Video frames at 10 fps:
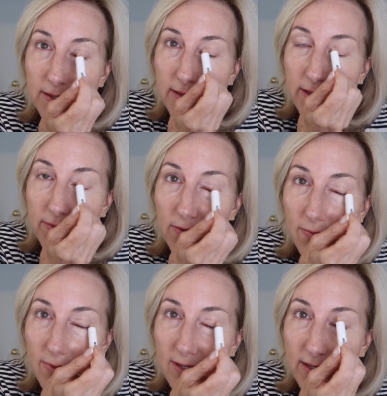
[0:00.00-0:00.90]
These are
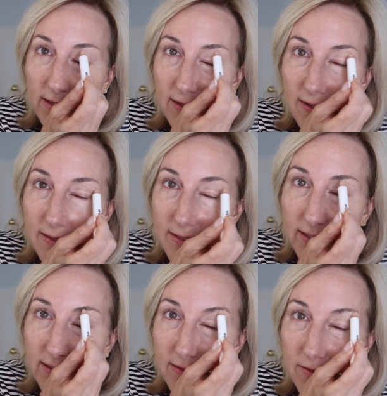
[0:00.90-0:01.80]
really
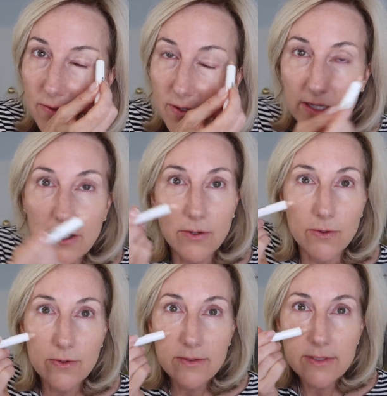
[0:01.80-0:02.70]
easy to
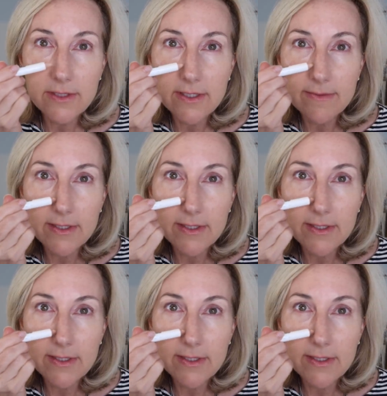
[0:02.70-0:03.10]
use.